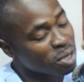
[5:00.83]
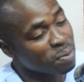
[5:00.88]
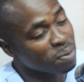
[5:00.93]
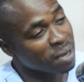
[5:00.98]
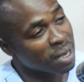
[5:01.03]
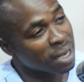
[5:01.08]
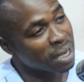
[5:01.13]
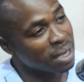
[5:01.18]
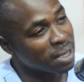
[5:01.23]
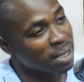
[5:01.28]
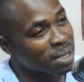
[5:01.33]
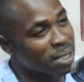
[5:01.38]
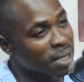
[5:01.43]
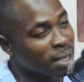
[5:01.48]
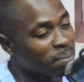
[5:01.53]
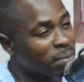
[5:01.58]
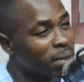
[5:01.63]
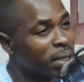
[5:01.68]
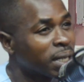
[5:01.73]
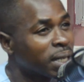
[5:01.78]
why
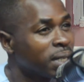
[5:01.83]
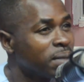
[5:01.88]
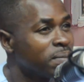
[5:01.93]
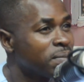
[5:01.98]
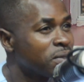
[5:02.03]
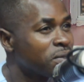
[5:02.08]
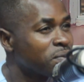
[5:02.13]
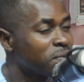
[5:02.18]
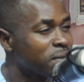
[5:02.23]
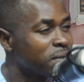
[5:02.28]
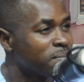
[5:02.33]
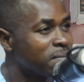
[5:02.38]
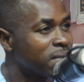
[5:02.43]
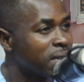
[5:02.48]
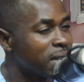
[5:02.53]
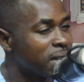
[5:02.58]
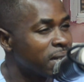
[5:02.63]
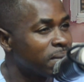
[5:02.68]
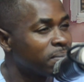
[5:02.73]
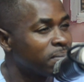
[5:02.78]
sometimes we
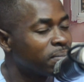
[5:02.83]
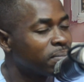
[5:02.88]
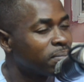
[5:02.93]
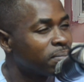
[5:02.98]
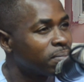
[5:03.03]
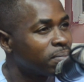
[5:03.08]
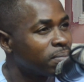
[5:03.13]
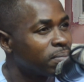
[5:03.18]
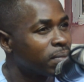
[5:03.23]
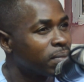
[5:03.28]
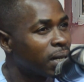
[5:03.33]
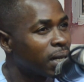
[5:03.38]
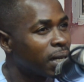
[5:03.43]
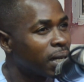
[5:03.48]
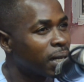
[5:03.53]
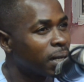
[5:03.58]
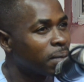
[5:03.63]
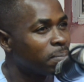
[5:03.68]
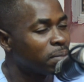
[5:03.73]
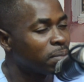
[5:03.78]
blame
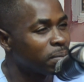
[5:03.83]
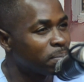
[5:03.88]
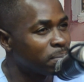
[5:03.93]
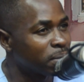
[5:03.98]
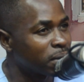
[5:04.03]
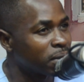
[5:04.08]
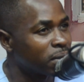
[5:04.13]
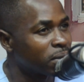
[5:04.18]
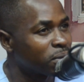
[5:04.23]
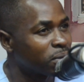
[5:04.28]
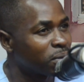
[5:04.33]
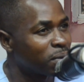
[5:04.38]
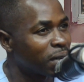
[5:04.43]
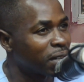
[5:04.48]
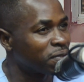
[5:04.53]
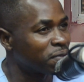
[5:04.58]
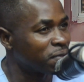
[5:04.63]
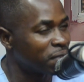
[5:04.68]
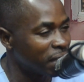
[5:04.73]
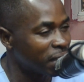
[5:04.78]
people who are
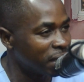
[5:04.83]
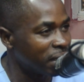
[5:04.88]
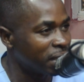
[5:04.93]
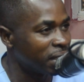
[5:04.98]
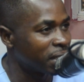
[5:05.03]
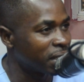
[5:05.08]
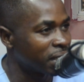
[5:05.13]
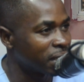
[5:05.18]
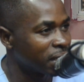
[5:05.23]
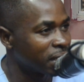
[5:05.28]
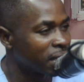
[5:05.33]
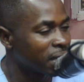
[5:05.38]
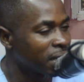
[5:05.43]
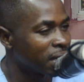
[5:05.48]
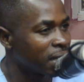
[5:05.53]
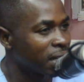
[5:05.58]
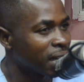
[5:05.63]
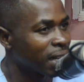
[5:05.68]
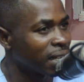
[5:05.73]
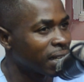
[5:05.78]
failing.
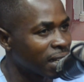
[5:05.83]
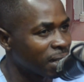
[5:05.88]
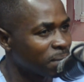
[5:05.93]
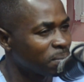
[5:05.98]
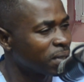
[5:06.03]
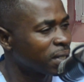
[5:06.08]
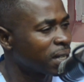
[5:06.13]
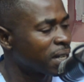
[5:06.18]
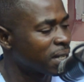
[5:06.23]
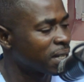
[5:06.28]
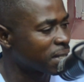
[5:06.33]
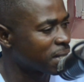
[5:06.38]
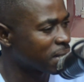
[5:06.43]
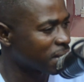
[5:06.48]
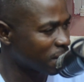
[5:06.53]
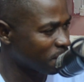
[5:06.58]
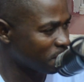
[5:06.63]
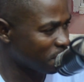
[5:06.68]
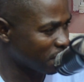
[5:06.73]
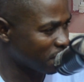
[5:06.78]
I can bring an
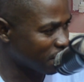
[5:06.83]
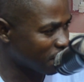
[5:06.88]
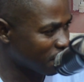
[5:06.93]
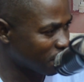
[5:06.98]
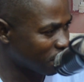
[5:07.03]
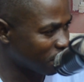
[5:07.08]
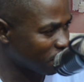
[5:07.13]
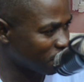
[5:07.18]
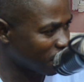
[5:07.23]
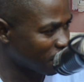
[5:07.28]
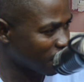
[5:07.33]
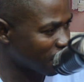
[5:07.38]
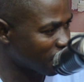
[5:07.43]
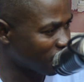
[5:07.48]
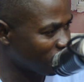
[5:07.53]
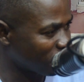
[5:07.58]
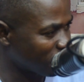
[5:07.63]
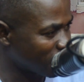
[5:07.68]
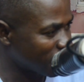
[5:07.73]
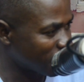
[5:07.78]
example of the
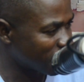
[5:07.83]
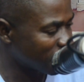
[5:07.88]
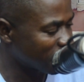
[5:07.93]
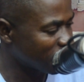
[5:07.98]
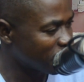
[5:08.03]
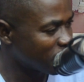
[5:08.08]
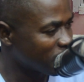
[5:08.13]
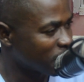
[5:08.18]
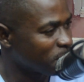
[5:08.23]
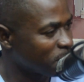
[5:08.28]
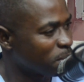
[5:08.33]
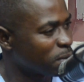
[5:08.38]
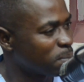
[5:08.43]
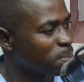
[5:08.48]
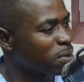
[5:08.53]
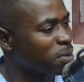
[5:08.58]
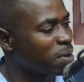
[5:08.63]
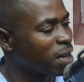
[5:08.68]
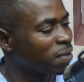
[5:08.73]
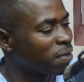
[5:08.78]
government.
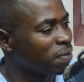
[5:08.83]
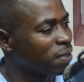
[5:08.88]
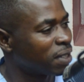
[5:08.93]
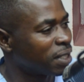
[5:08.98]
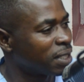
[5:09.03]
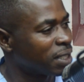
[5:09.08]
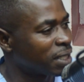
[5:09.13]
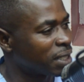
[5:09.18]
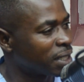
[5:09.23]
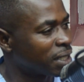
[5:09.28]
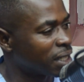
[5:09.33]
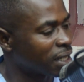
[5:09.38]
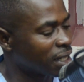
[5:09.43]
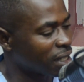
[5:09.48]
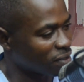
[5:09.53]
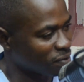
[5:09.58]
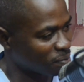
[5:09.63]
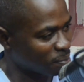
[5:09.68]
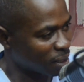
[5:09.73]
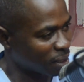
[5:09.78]
People who are failing in the
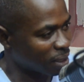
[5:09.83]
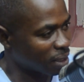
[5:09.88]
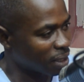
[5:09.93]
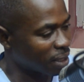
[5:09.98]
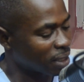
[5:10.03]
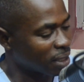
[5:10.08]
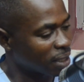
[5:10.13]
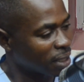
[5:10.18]
government.